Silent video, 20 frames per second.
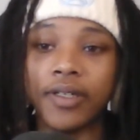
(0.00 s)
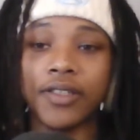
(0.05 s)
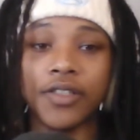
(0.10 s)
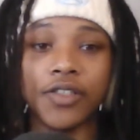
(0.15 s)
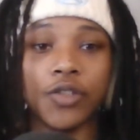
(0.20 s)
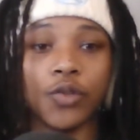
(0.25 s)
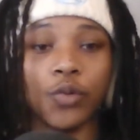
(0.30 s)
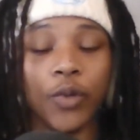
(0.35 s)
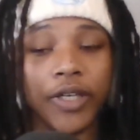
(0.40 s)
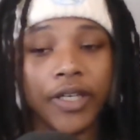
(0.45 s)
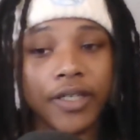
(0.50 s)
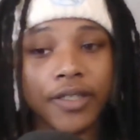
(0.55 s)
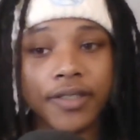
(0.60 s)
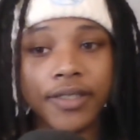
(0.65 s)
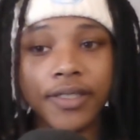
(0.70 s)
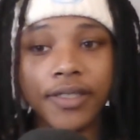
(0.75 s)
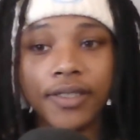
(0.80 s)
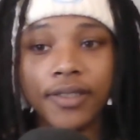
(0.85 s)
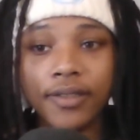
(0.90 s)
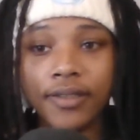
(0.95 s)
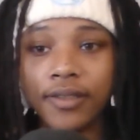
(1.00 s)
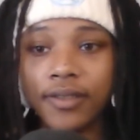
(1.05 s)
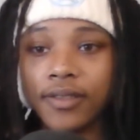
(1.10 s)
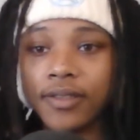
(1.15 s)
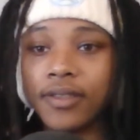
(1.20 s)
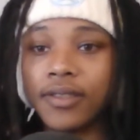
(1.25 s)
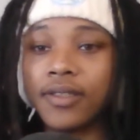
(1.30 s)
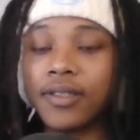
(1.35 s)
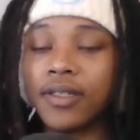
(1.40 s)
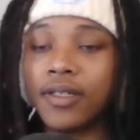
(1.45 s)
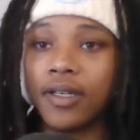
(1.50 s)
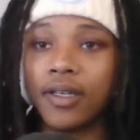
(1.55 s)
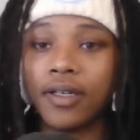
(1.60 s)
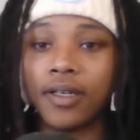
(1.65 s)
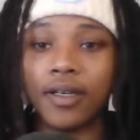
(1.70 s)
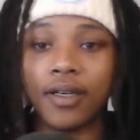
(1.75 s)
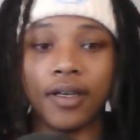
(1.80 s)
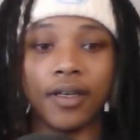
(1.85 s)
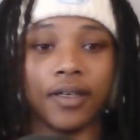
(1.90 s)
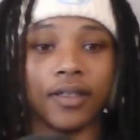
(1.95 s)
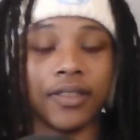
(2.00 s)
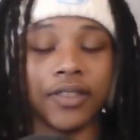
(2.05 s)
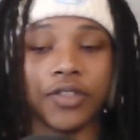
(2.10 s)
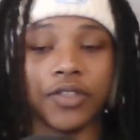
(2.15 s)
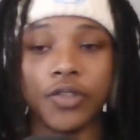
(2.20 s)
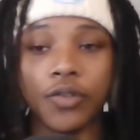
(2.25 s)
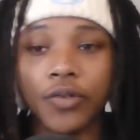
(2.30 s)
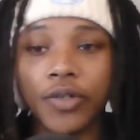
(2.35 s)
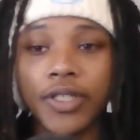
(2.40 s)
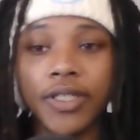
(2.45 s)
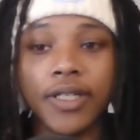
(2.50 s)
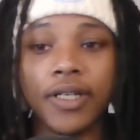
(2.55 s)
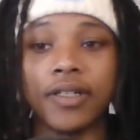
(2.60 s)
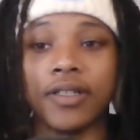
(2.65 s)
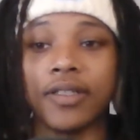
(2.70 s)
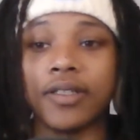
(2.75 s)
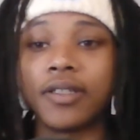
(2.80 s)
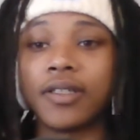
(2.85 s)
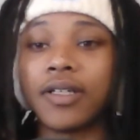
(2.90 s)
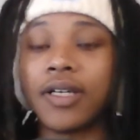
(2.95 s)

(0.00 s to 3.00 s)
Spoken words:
the swinging scenes, the storytelling.